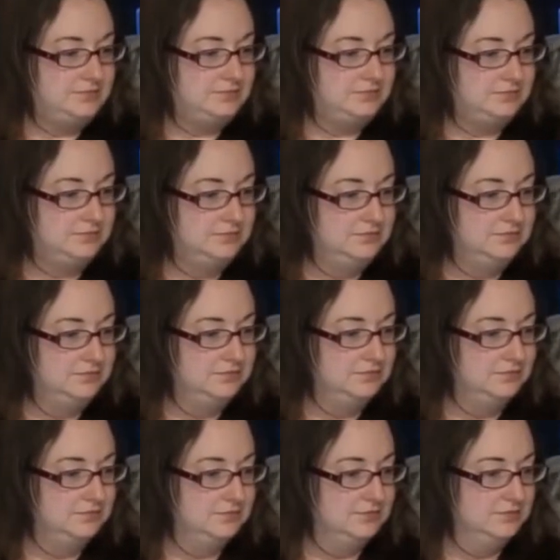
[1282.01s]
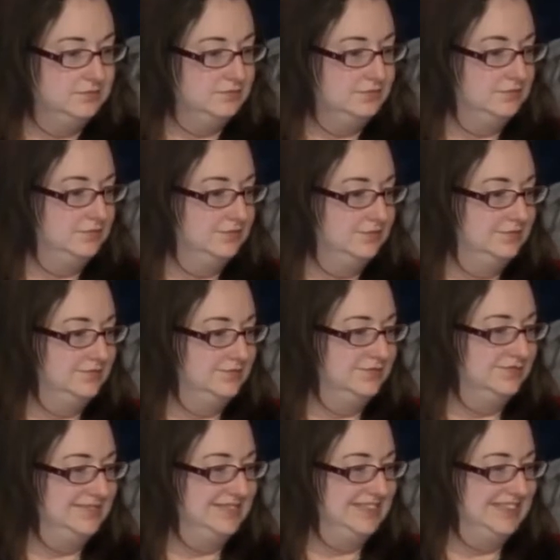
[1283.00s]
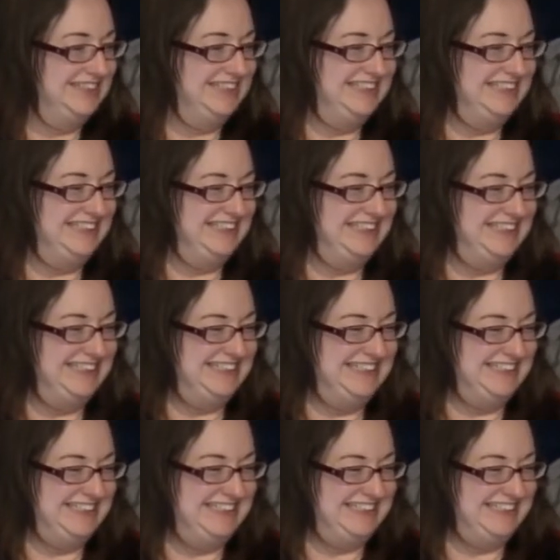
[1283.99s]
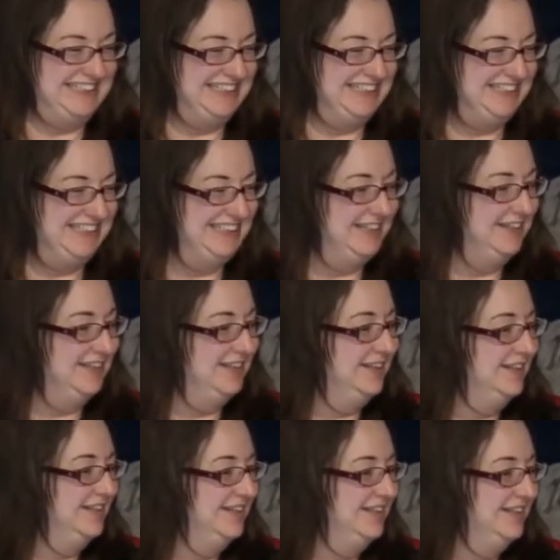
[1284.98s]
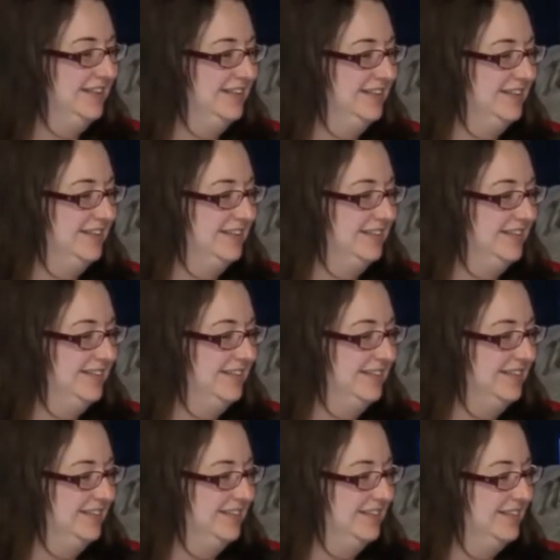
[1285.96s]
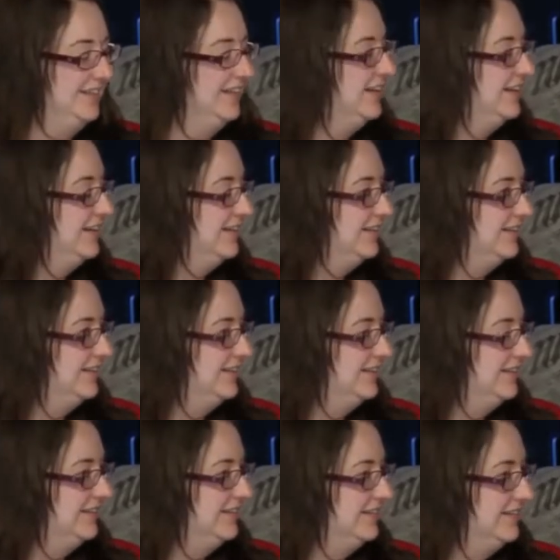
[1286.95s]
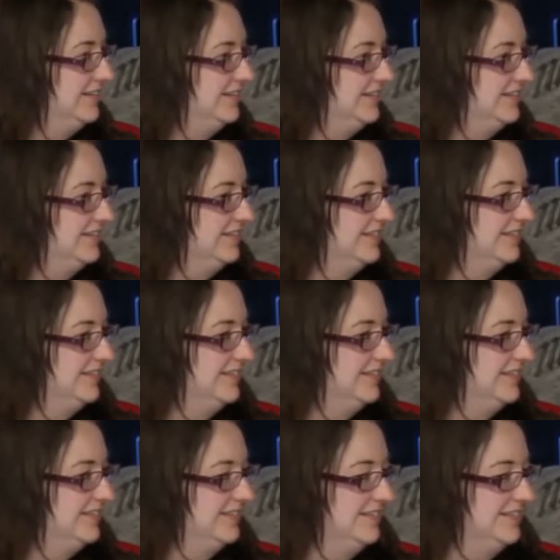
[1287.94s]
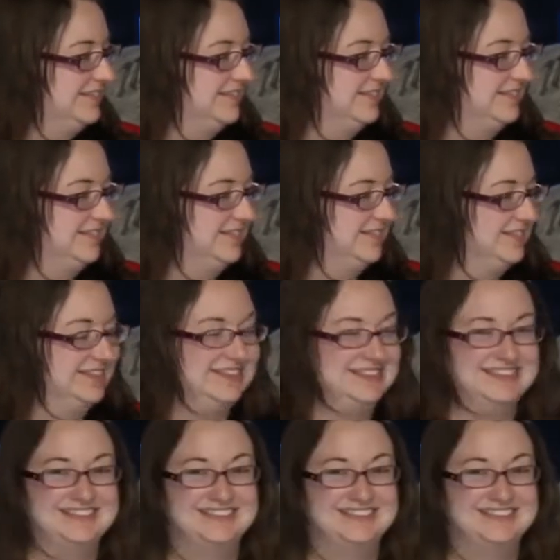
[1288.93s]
The person shown says nothing.